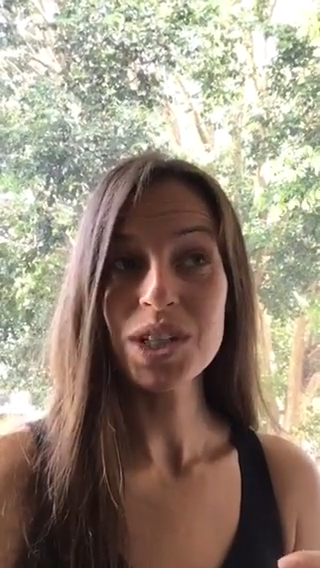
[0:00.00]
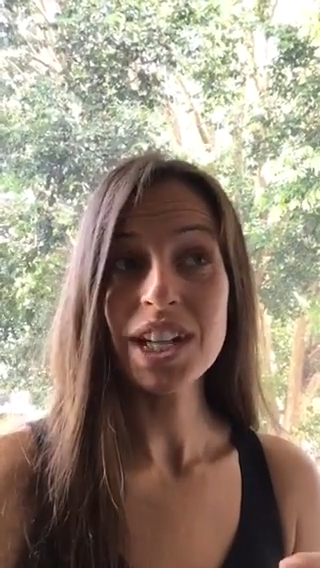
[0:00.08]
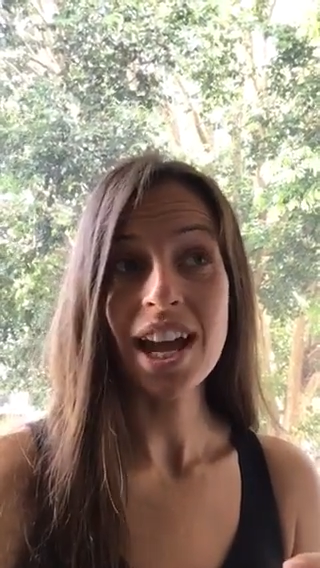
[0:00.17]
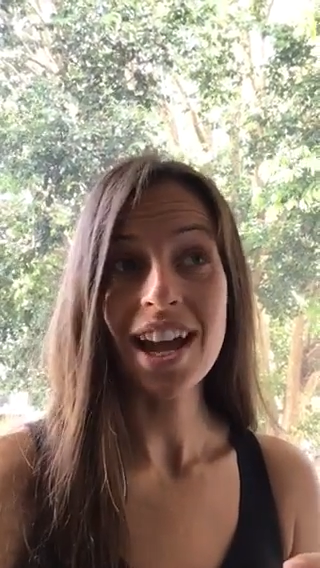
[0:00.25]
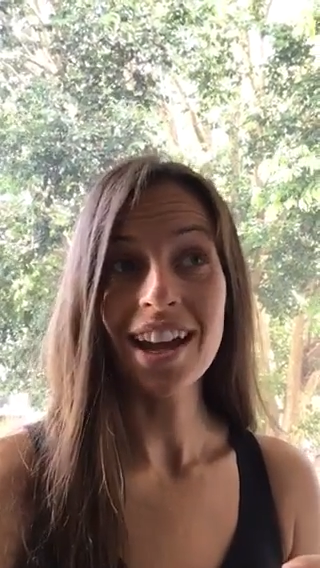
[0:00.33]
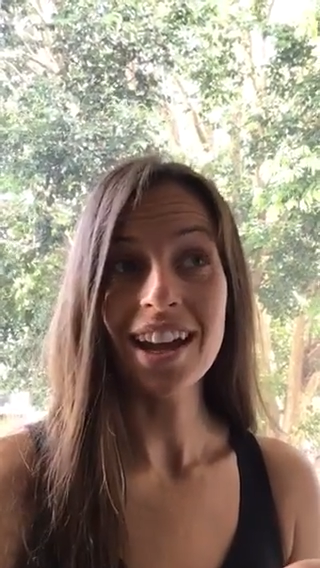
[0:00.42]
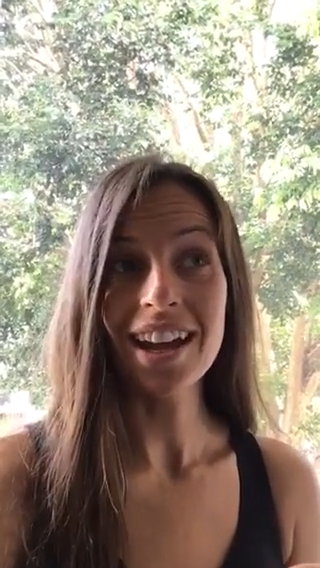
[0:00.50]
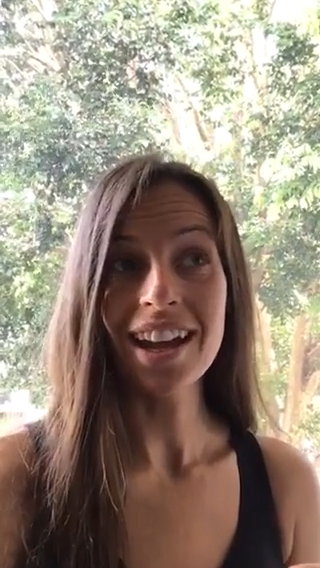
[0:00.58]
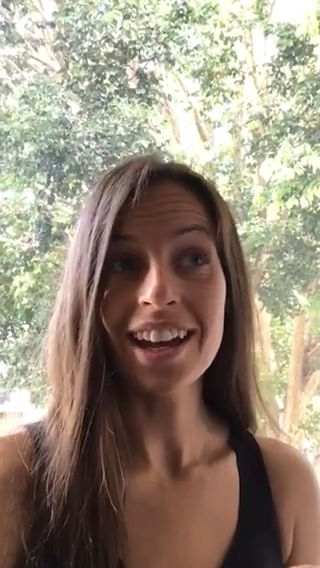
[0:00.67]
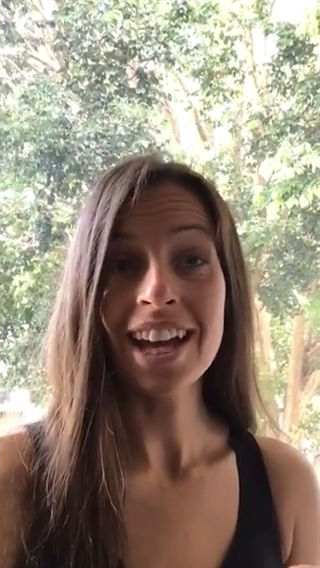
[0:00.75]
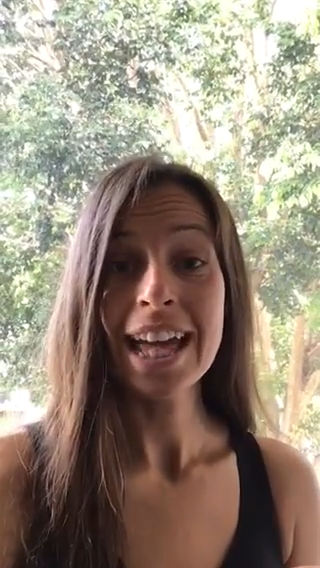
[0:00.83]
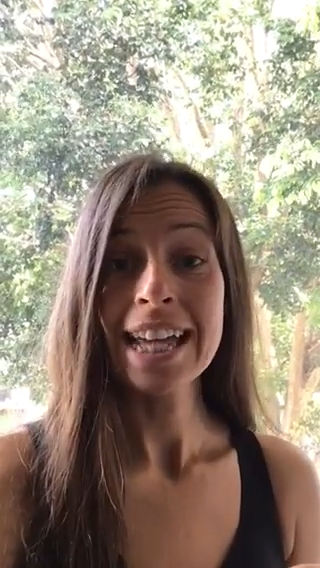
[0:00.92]

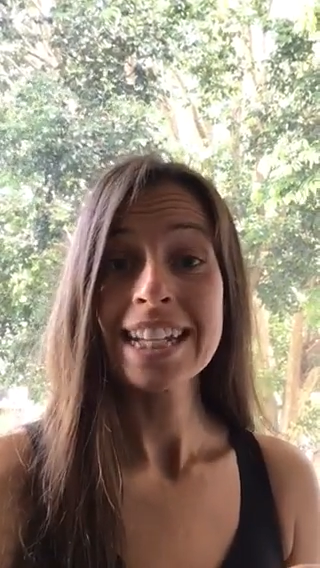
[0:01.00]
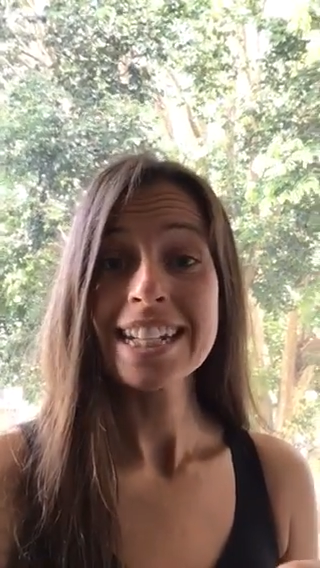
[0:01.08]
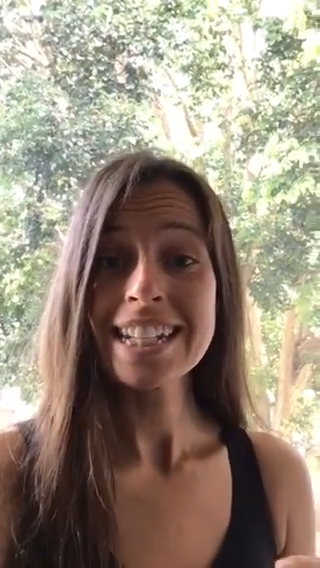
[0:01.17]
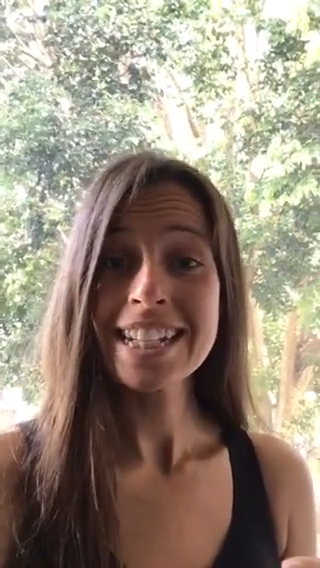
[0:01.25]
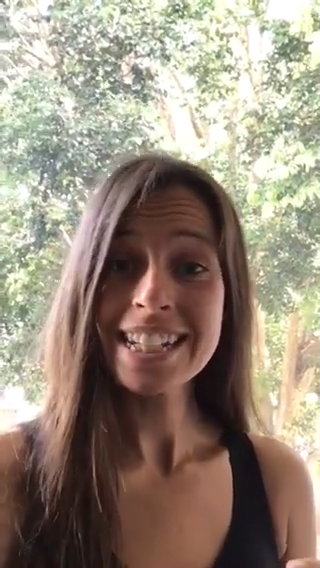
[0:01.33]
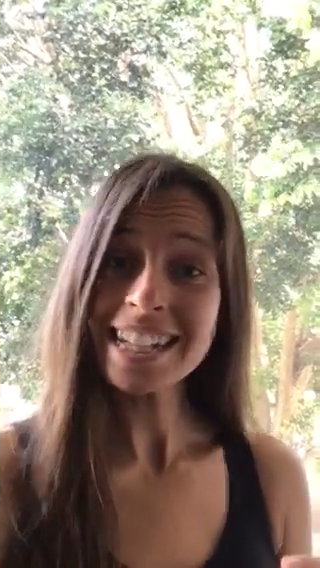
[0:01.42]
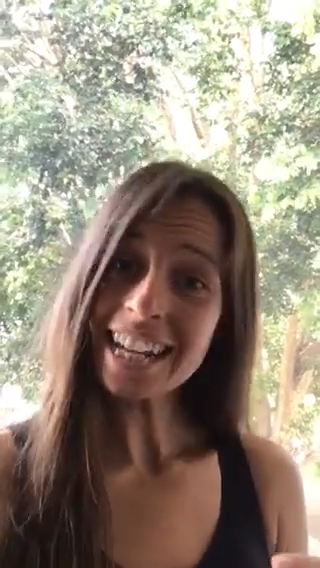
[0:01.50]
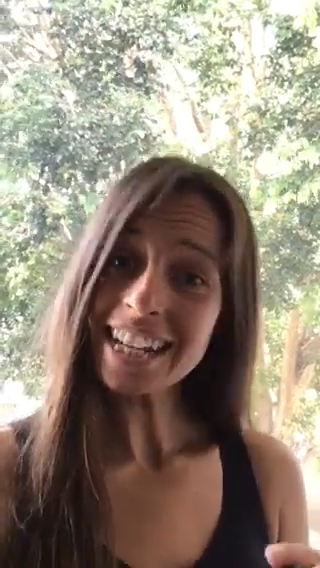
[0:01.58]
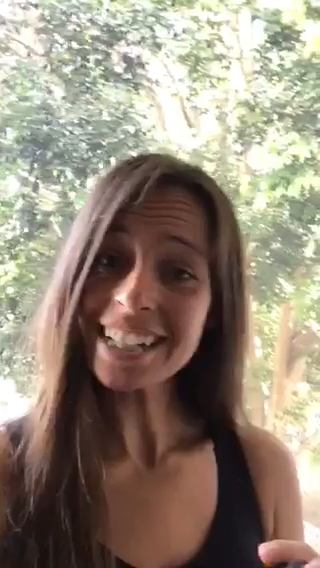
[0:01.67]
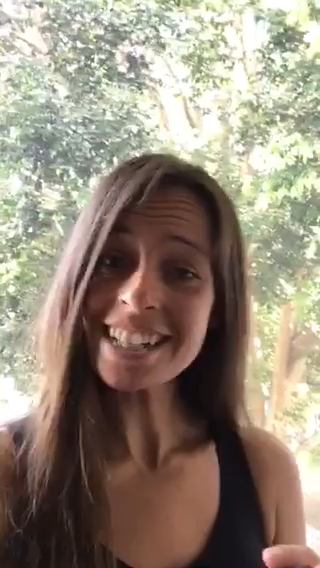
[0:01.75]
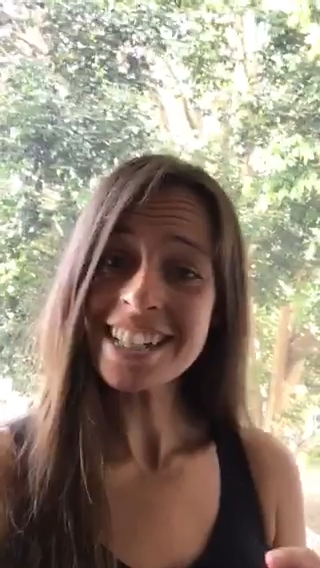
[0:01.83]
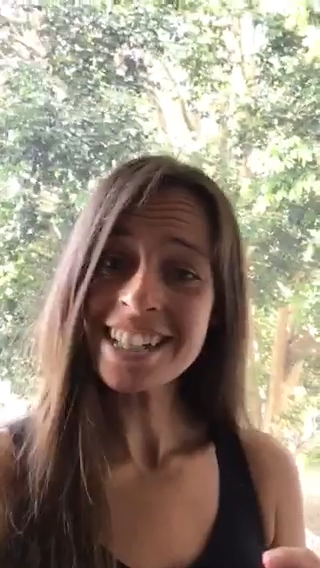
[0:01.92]
day
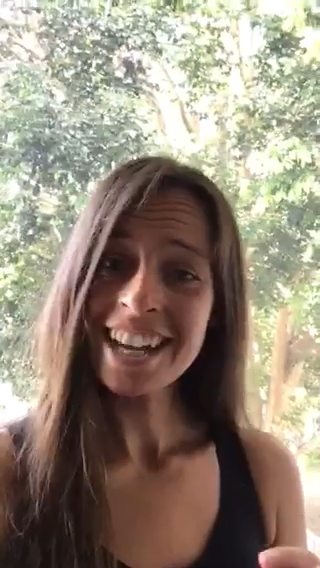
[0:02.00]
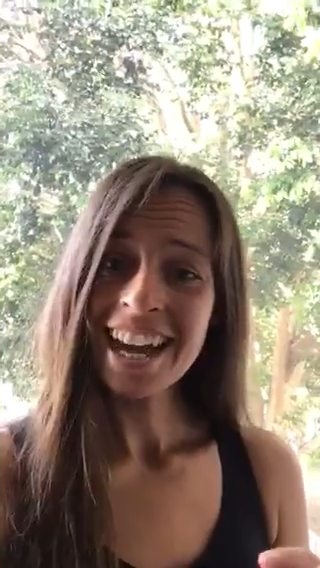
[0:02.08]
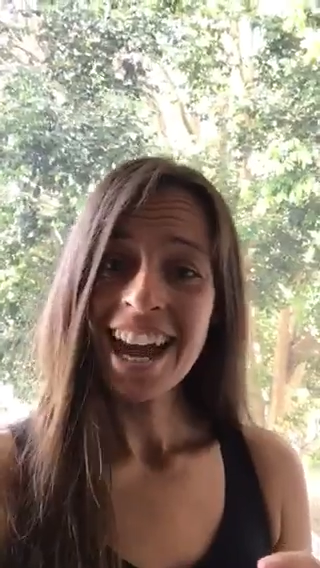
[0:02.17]
6.